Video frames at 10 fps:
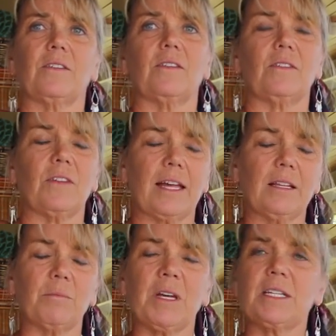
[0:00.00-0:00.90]
It's a
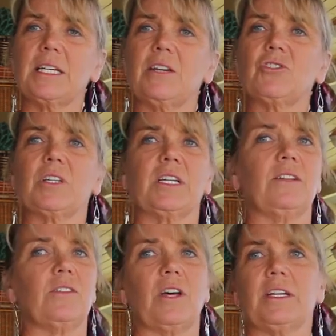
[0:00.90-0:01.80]
silent meditation,
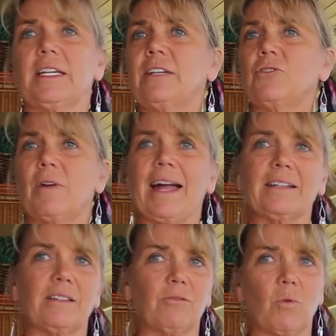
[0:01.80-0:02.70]
it's not an
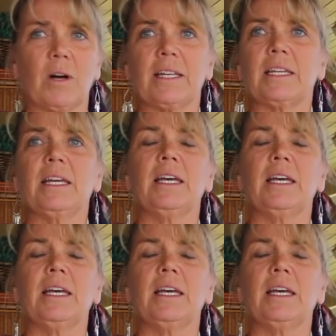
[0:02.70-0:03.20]
interactive one.